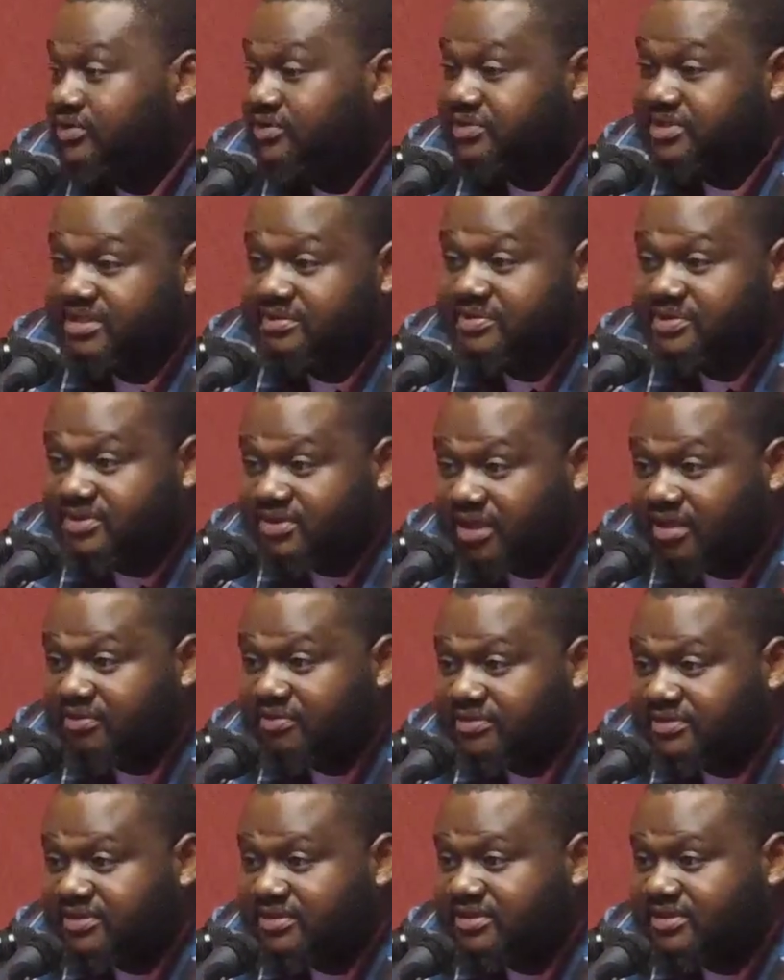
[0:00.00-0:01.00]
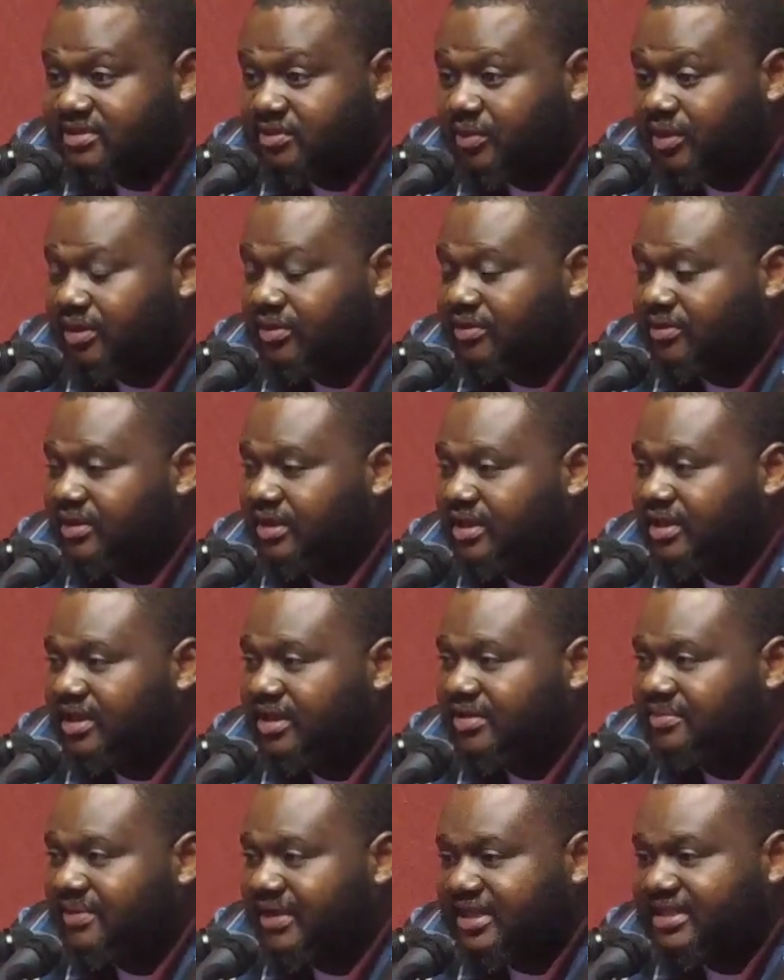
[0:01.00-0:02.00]
receiving services around
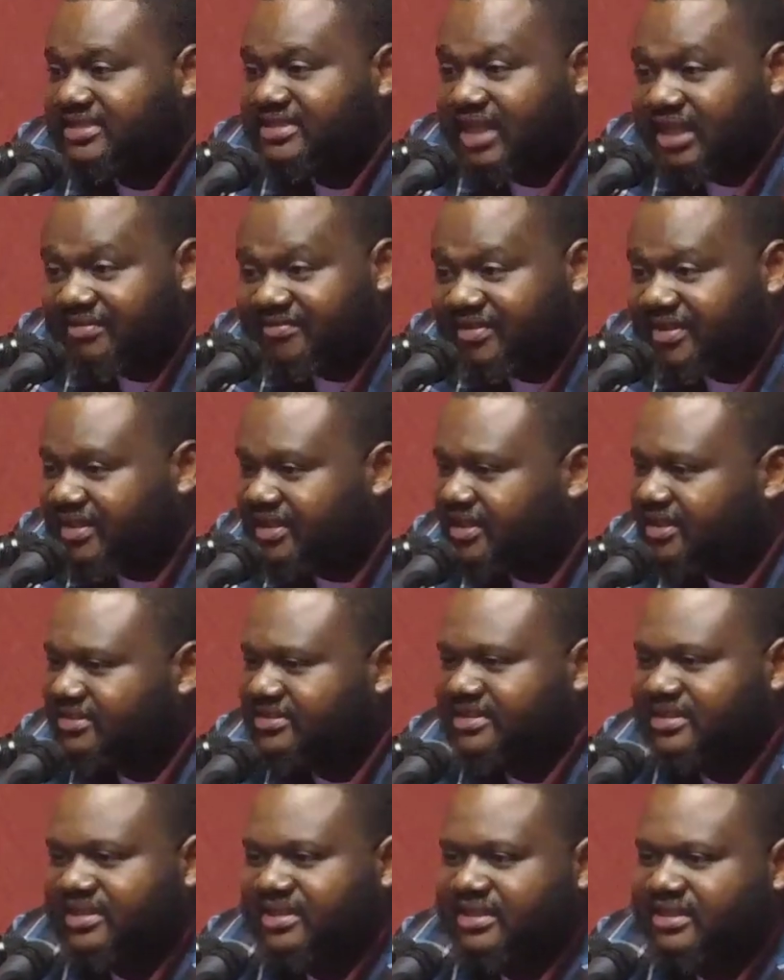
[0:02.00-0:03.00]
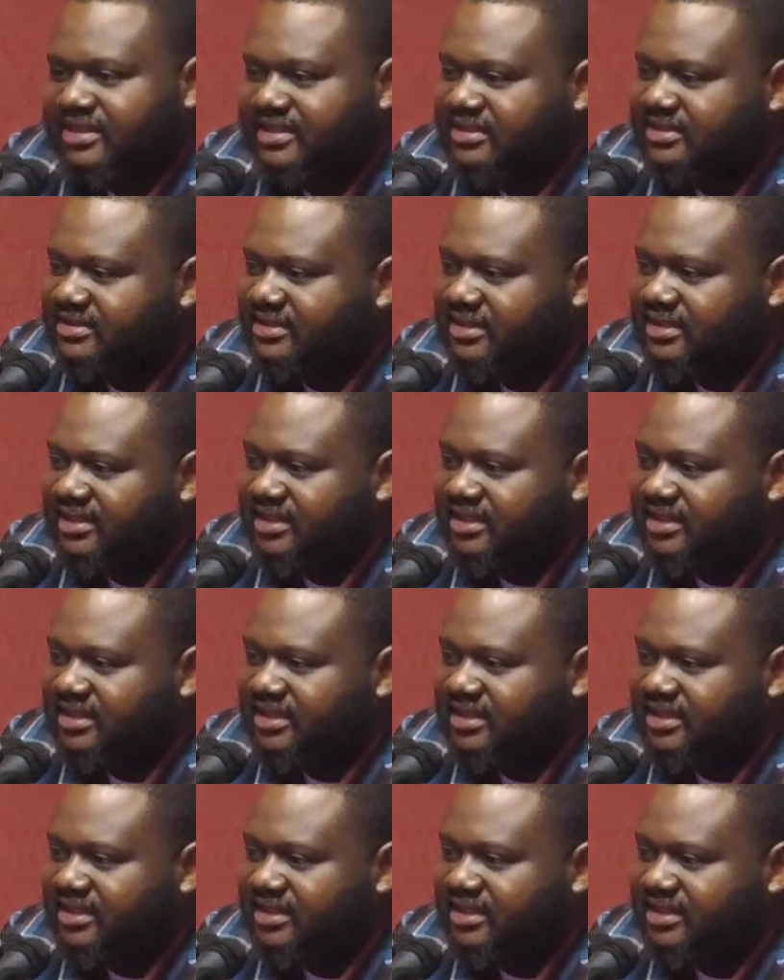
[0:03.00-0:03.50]
HIV and STDs,